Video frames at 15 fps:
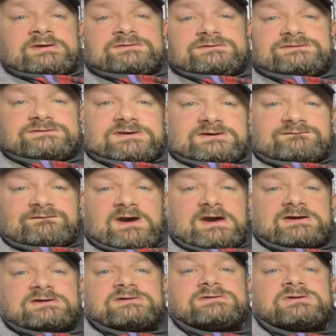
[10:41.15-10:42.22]
to see if I
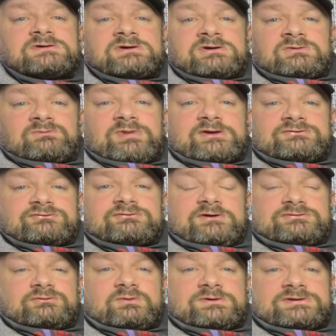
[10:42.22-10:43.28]
can bench
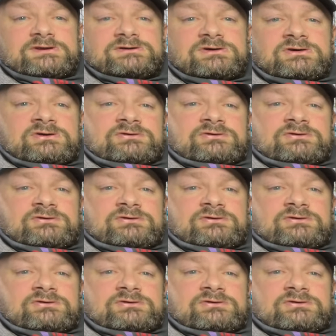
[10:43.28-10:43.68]
rest with it.